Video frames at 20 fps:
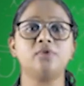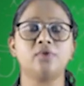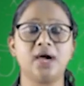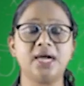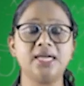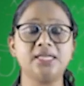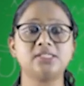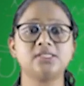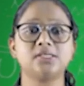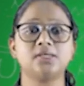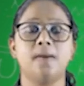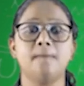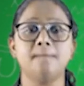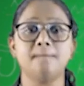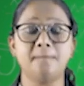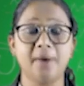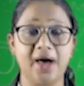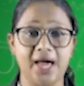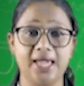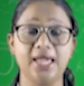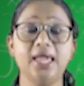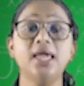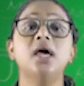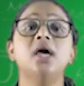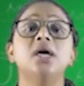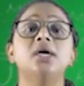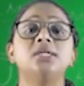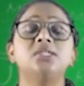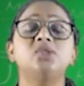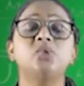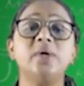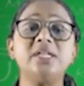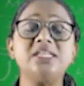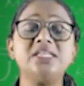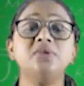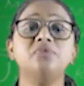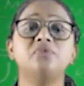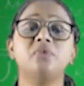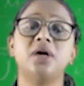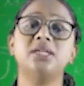rise by
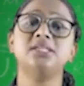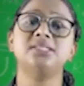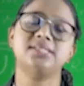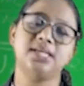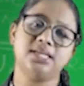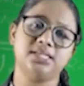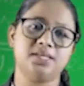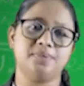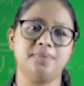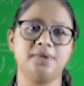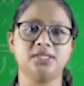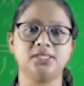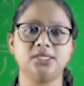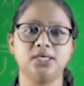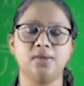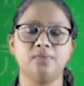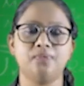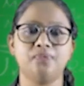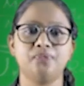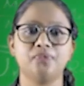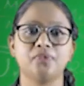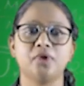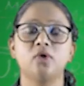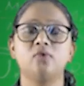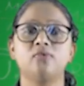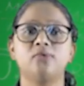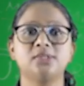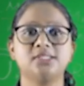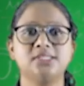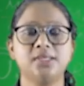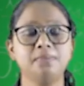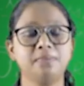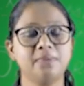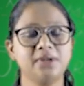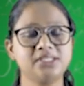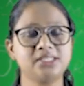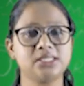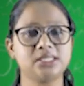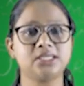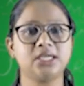21 centimeter. For
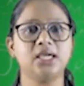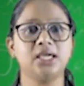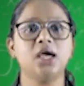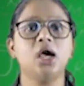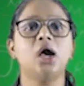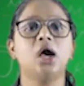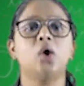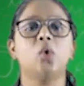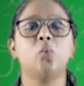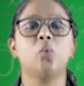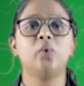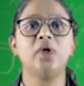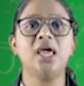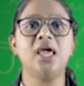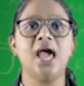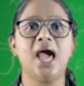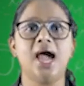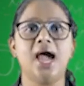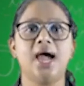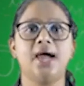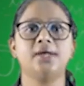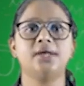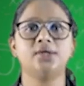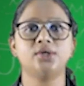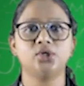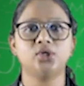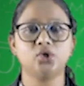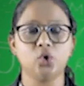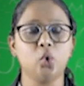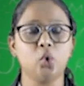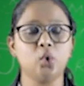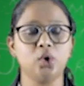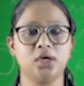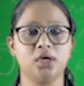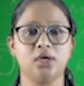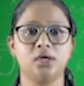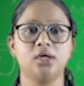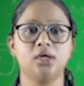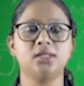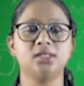simplicity, we had
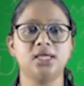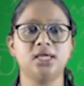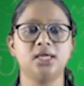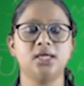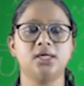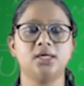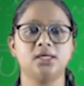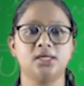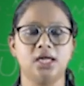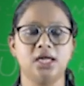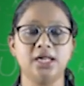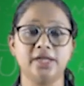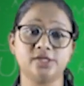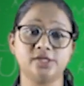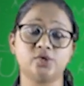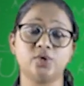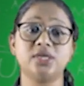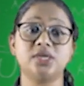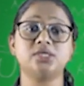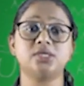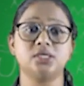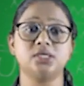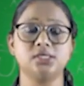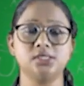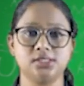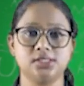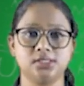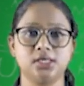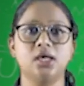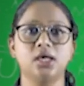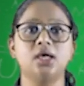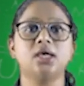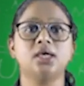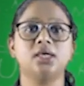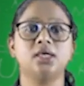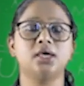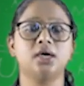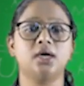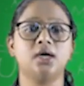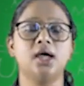shown the illustrations
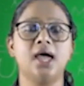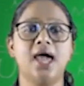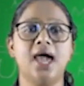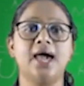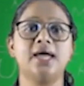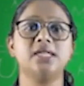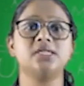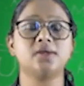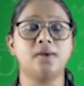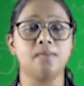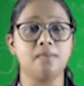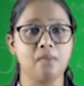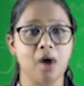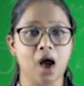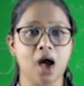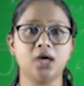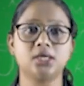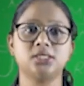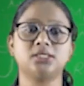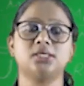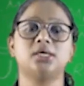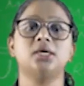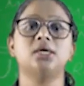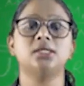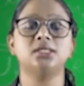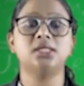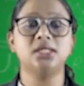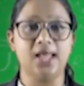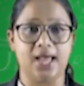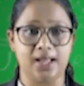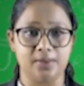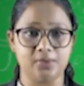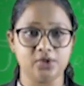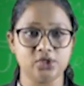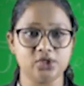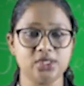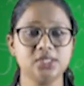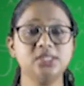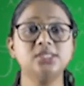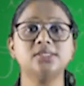here and marked the
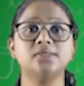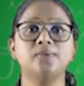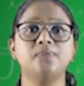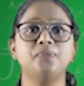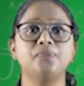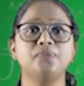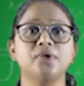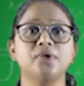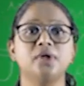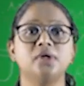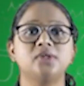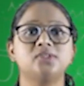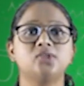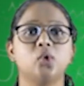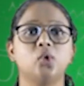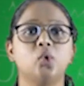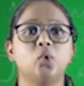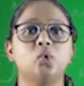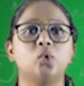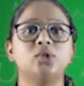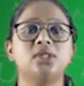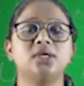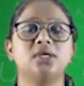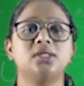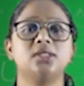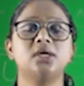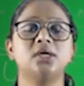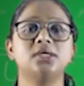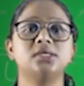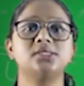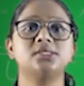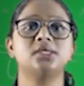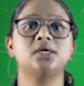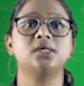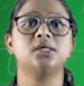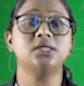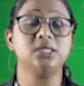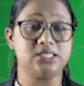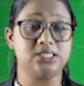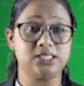dimensions. So there is
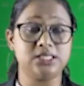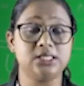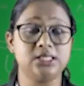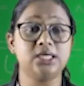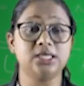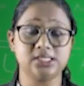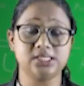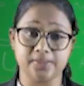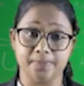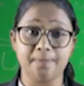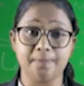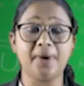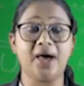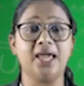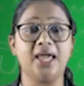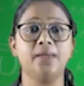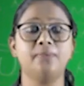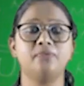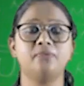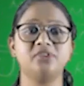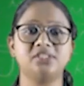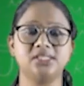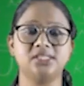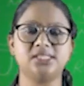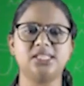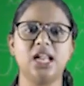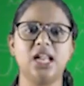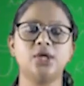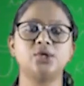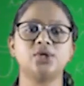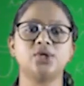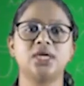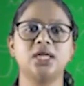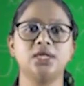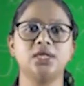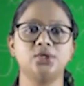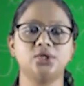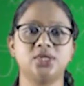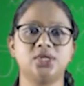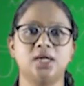a pipe which is cylindrical
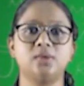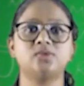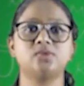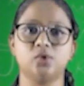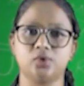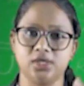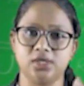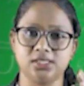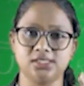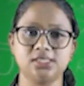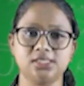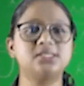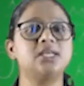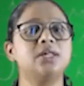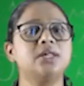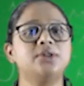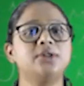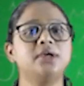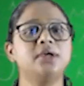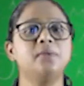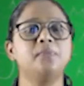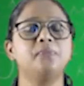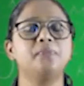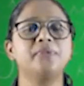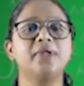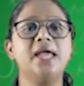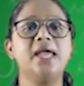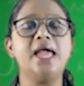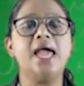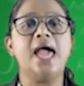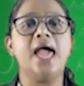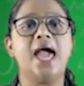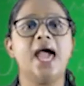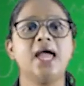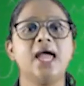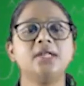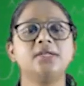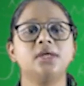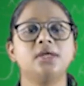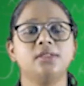in shape, so there is a cylinder,
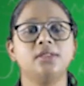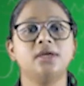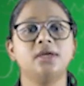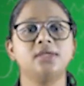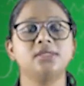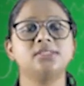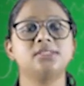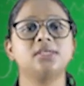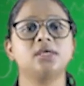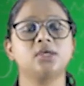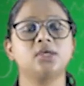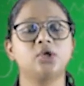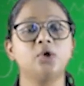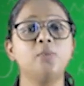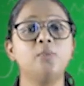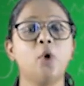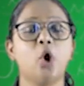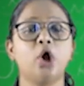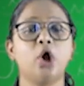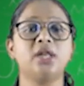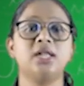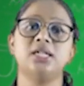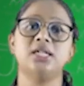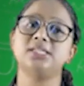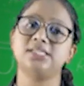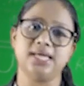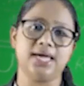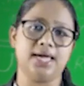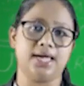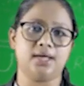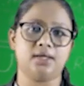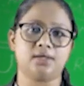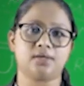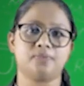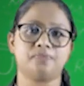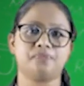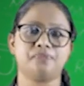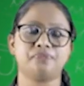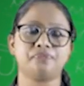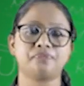and there is a cuboidal tank.
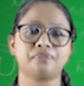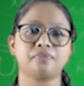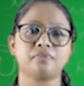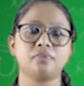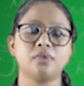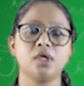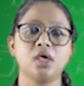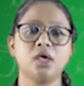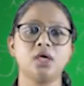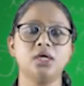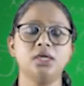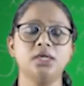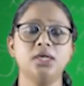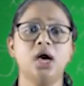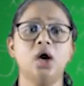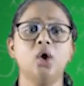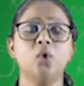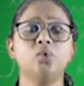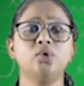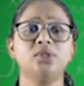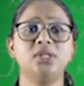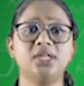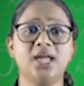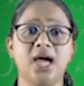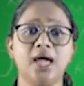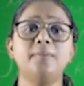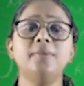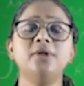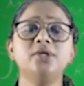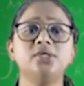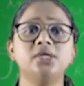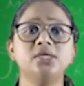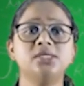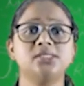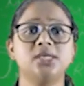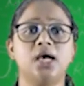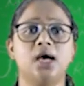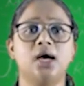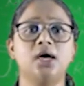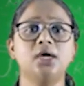Now the
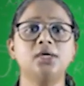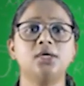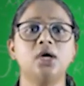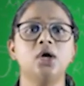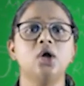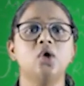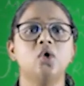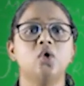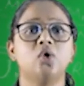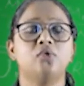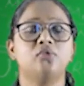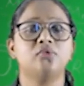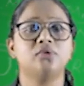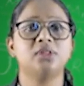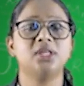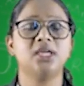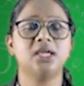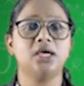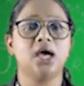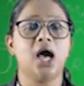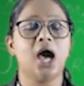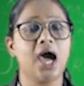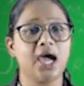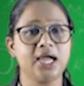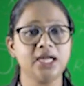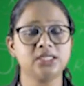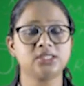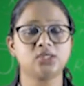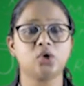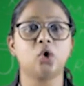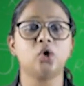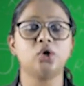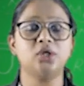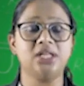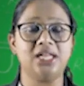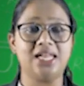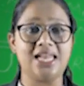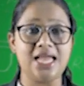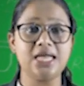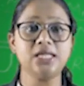dimensions are, the height or
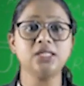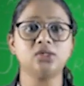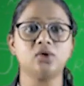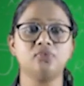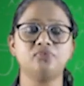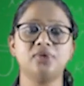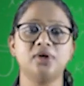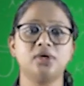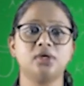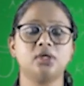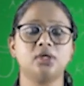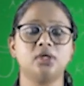the length of the